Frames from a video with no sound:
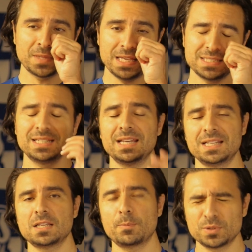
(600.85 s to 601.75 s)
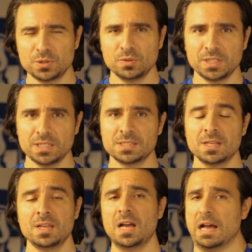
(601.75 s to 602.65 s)
He's going to get his opportunities.
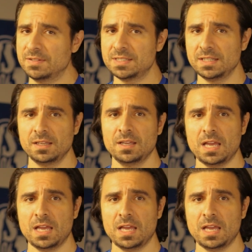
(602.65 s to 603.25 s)
Obviously,